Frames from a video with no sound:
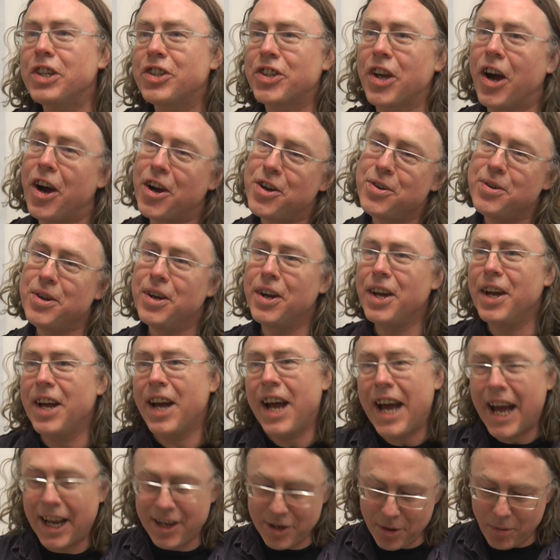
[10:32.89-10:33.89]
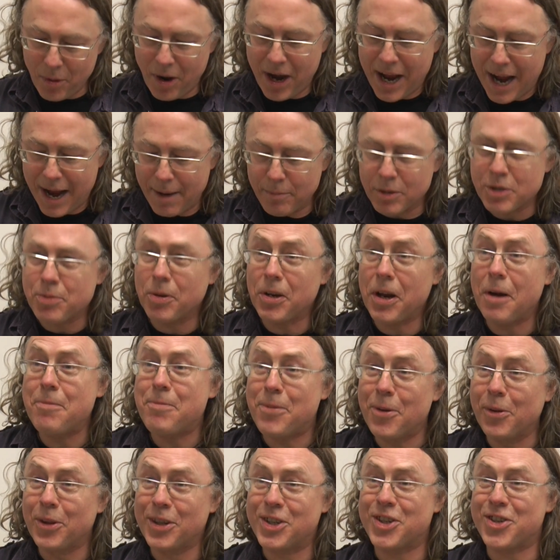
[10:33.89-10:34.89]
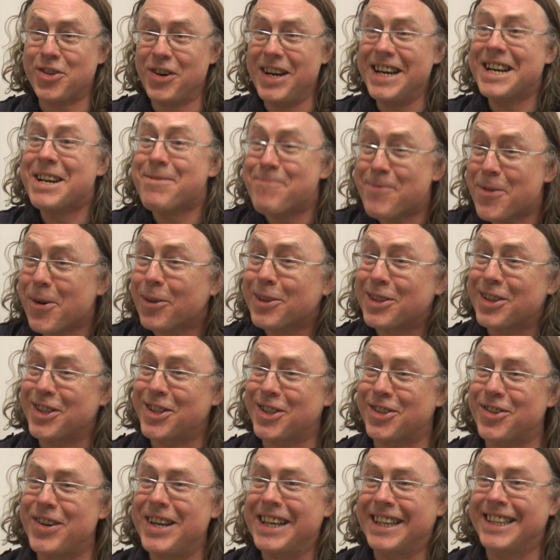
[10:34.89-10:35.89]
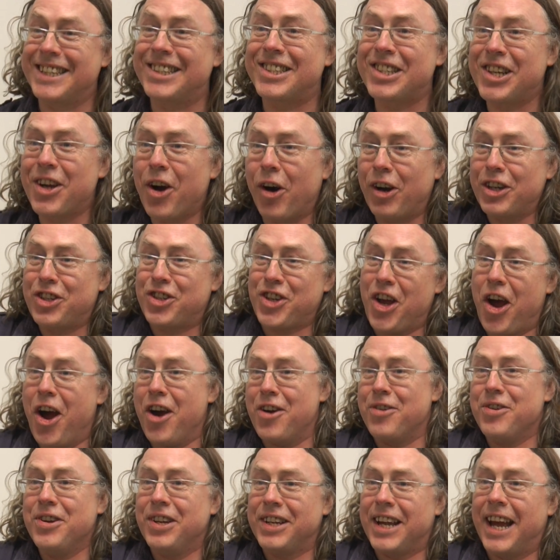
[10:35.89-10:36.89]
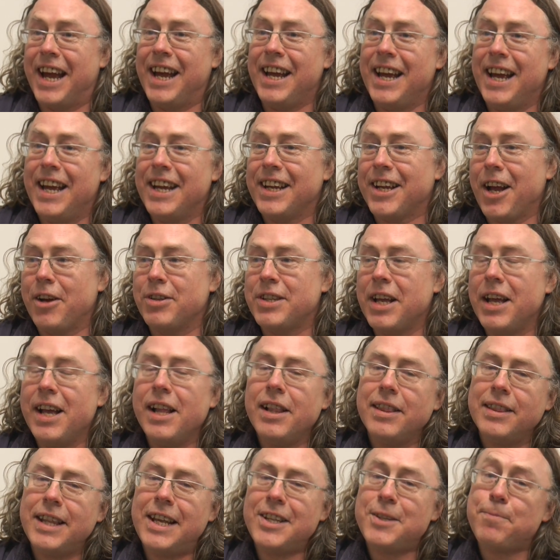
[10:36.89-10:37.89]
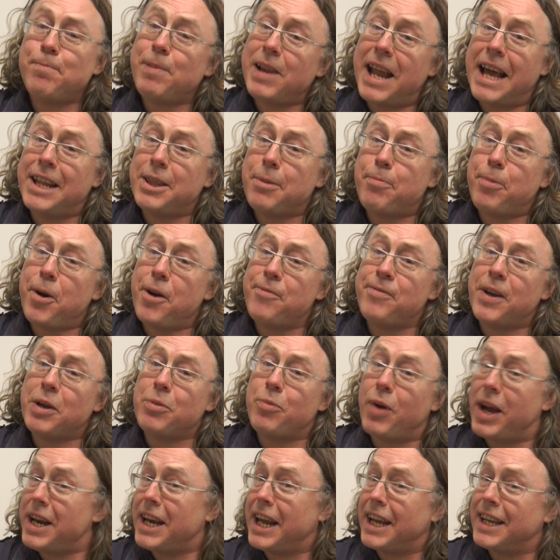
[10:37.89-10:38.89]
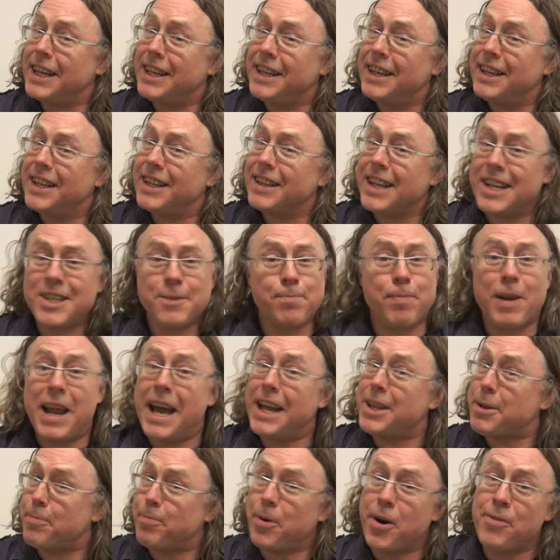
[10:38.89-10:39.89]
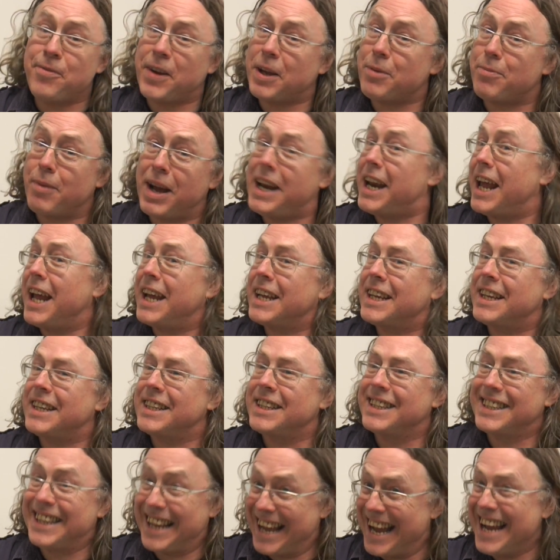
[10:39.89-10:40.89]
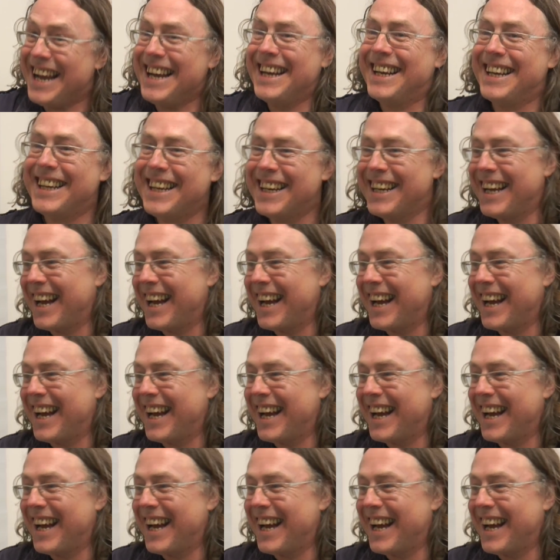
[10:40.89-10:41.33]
Joe, and look what happens when I pull the string, pulls the string, and G.I. Joe, yeah, goes, let's plan the perfect wedding, let's plan the perfect wedding, yeah?